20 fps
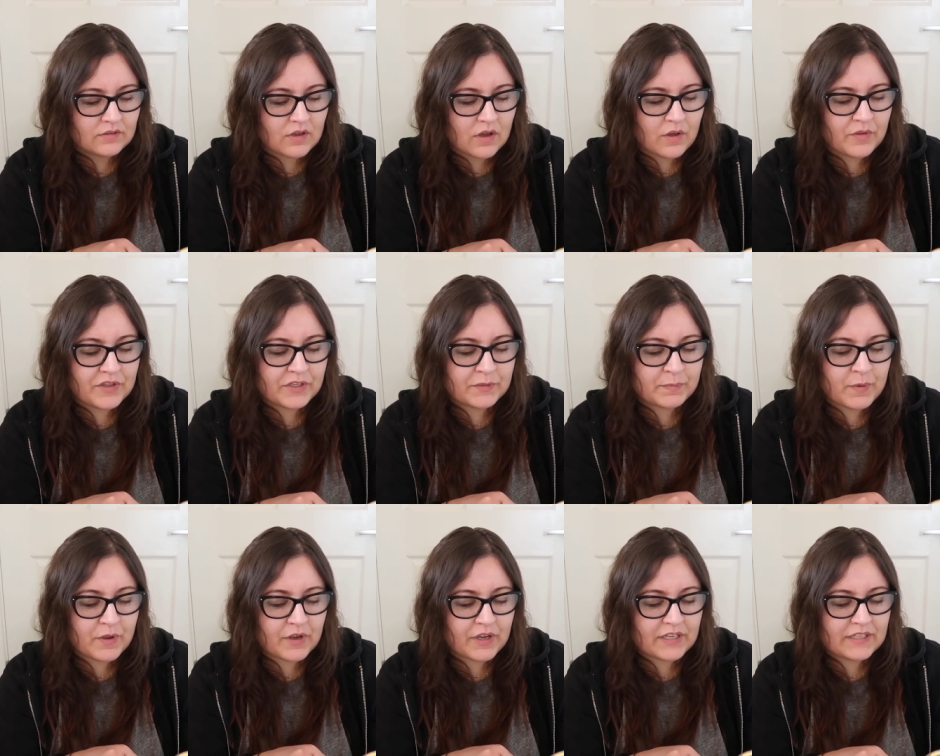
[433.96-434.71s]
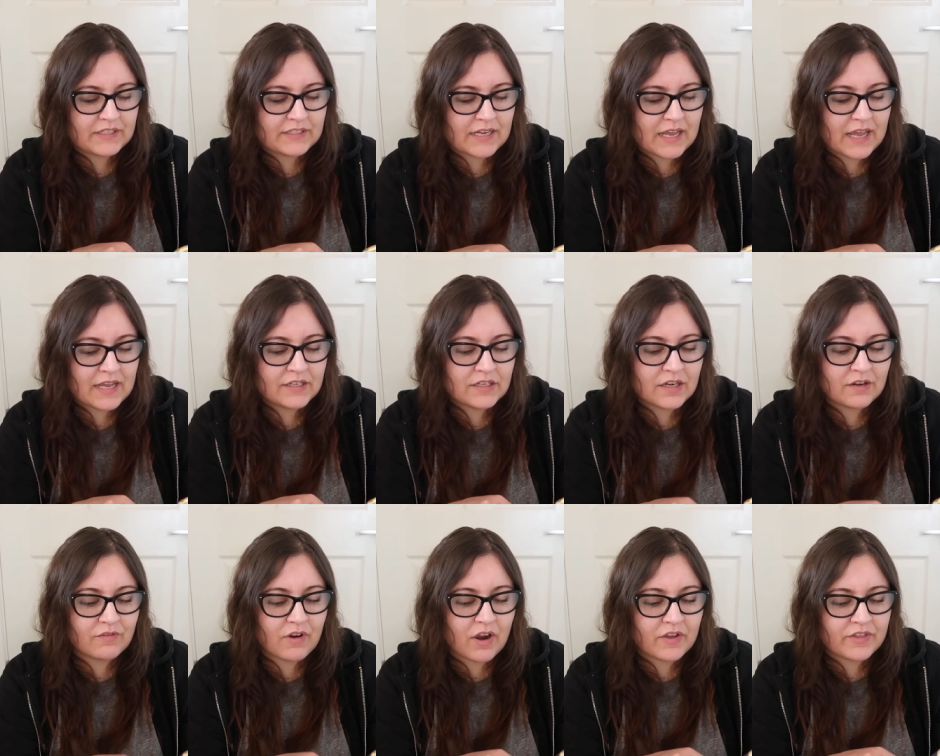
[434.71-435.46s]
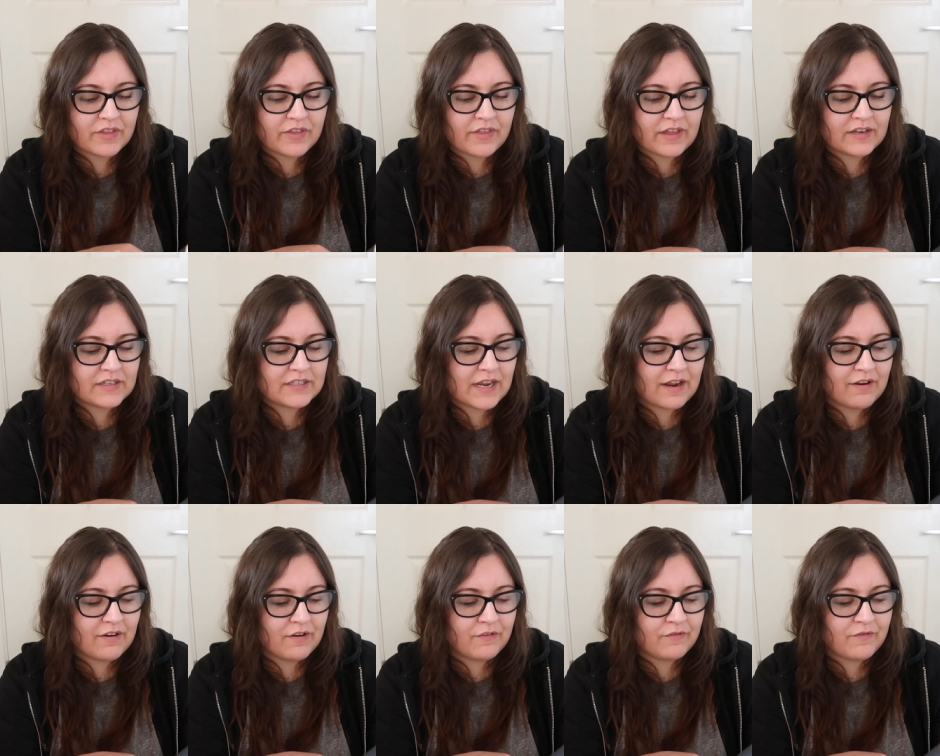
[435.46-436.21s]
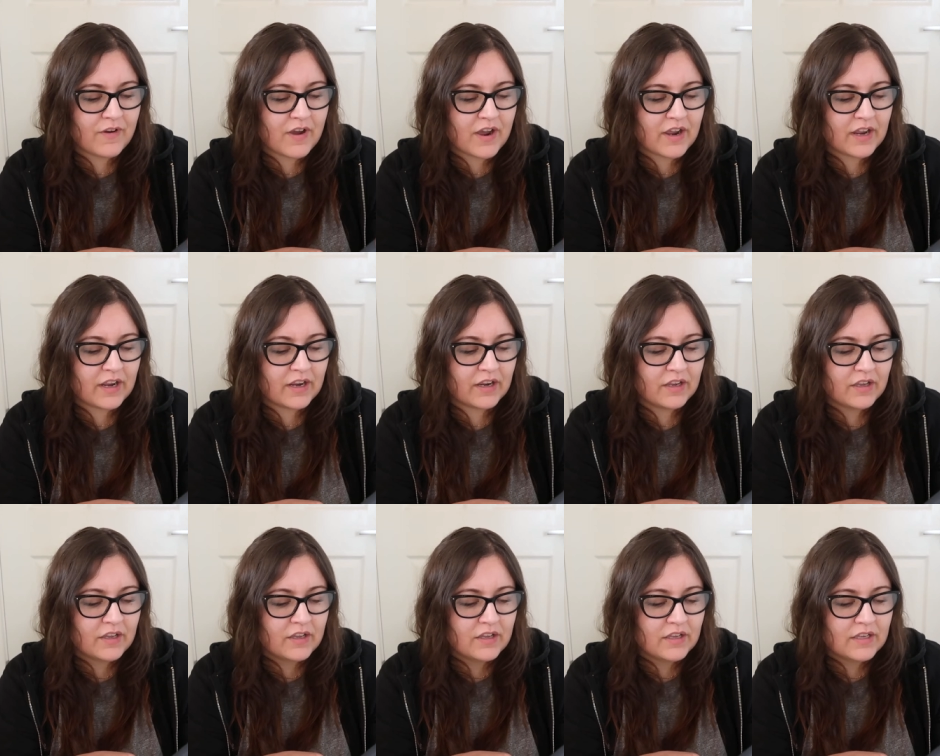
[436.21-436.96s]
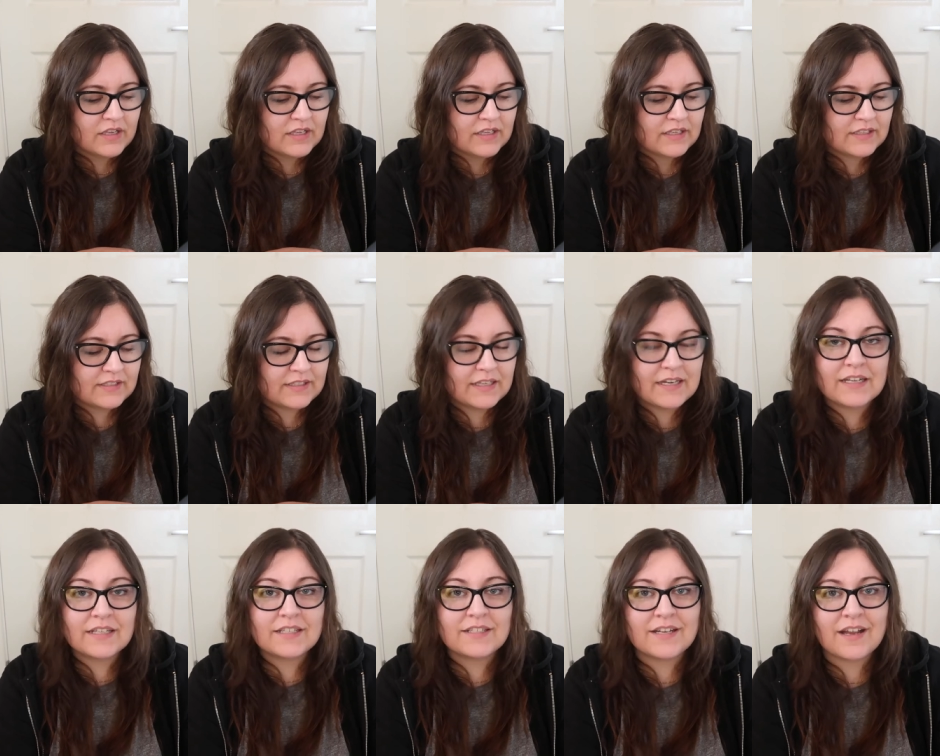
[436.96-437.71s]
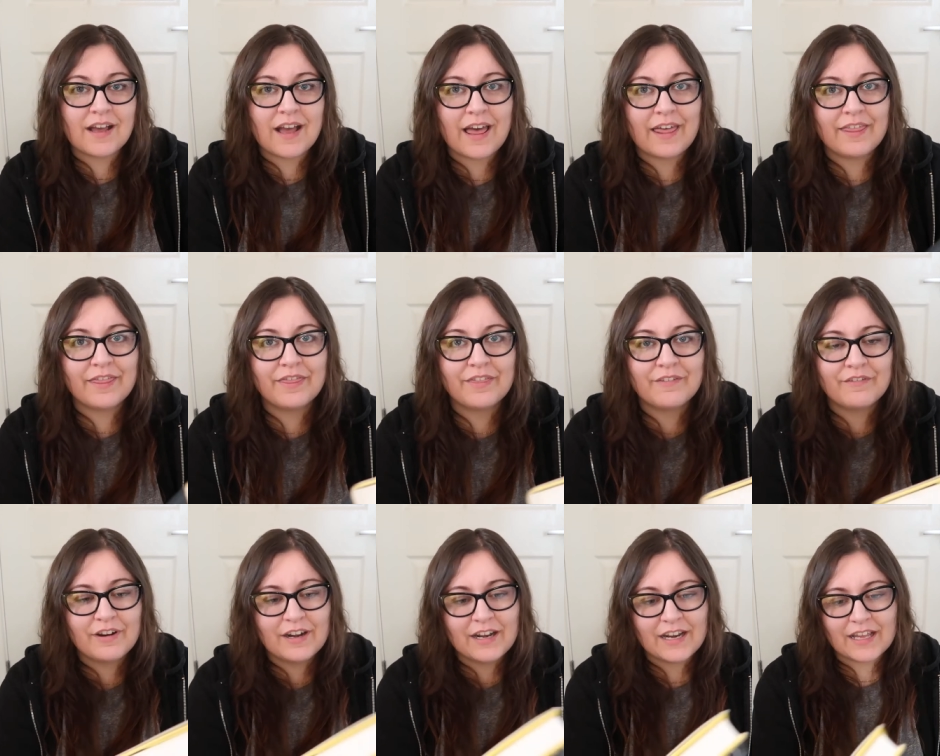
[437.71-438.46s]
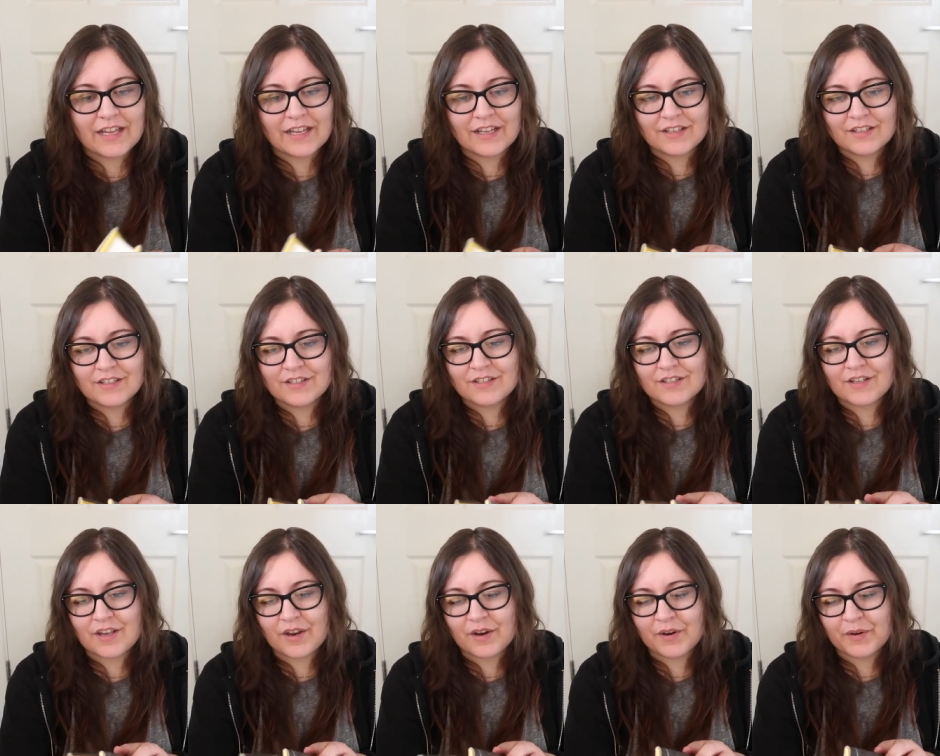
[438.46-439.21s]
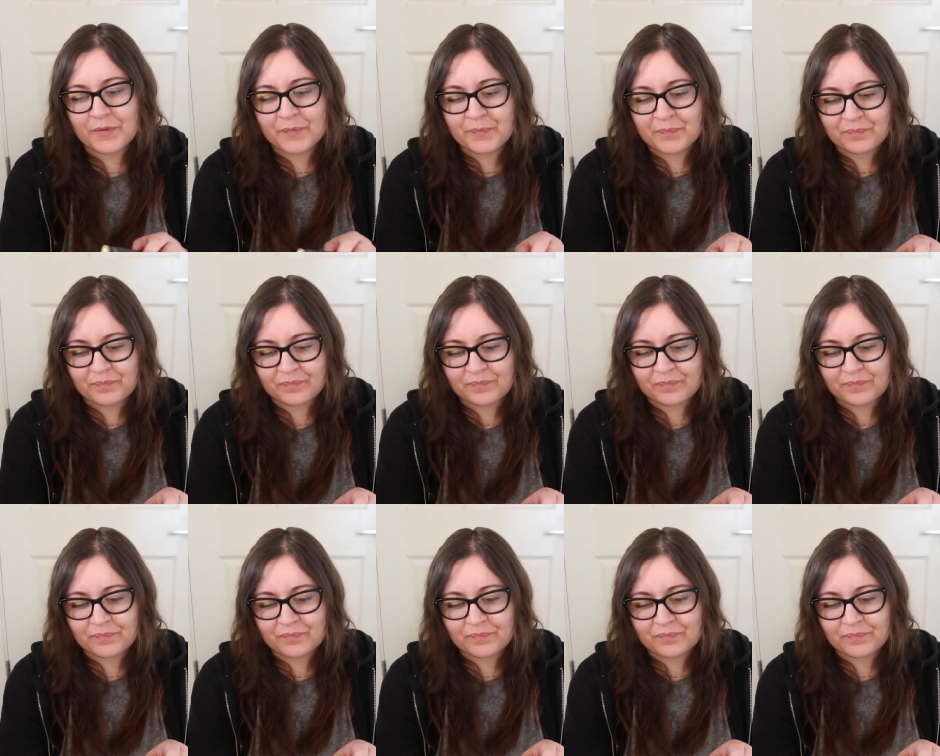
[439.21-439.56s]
Oh, this book is tender rather than terrifying, sinister and thrilling. So,